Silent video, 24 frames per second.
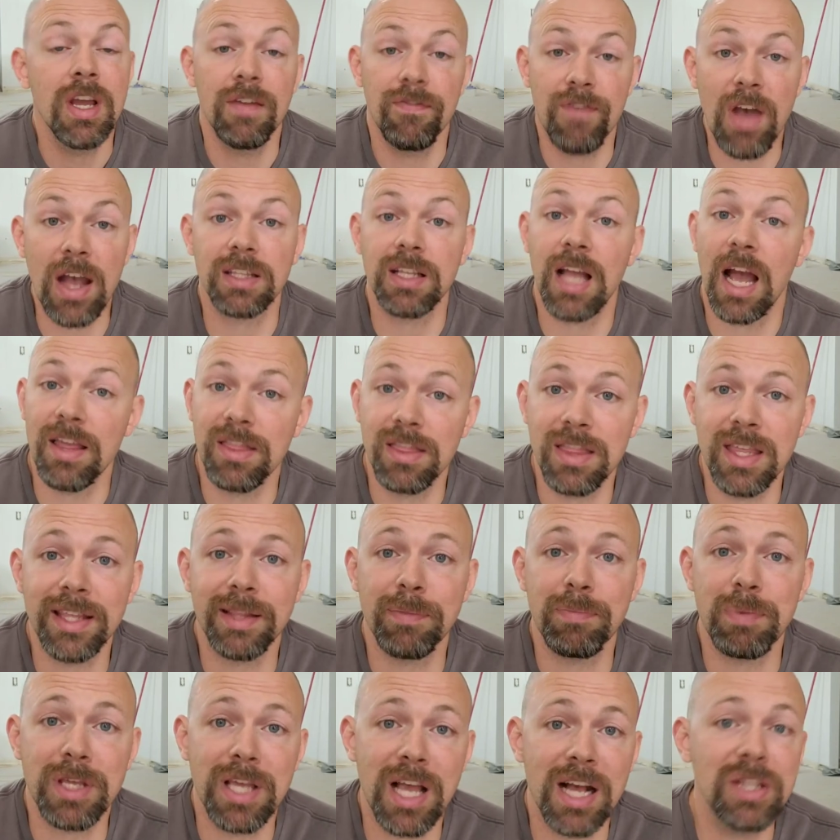In fact, I
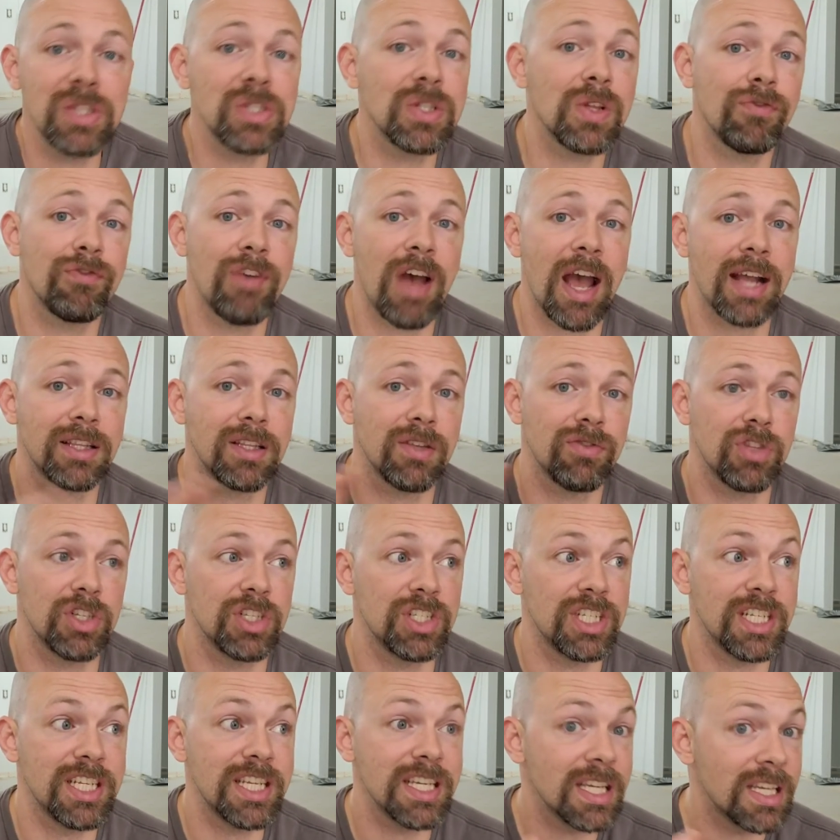think because of the fact of the
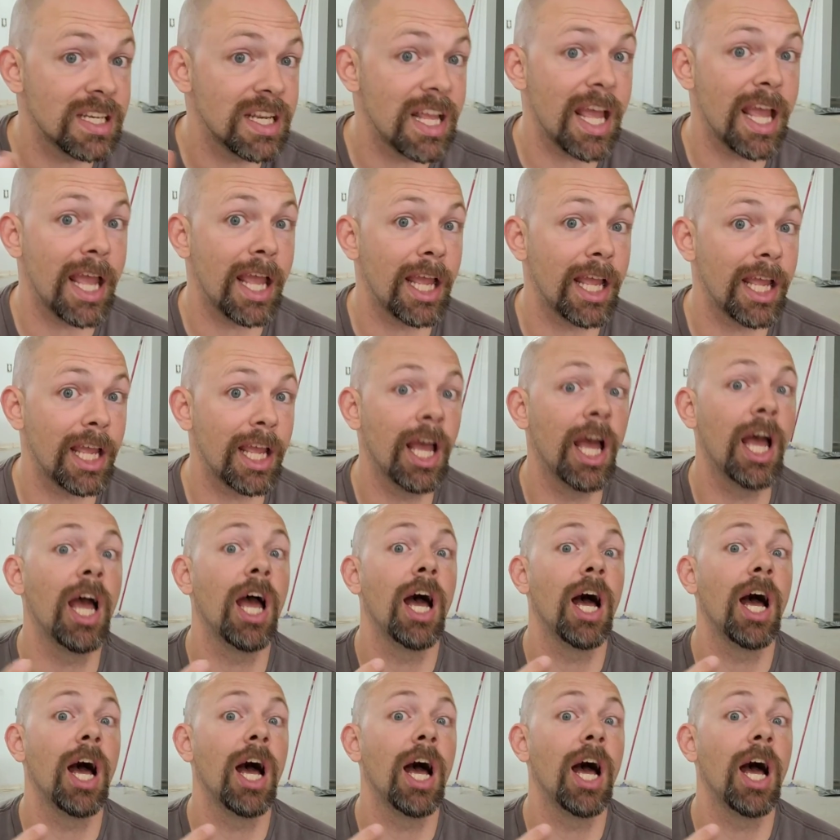DNA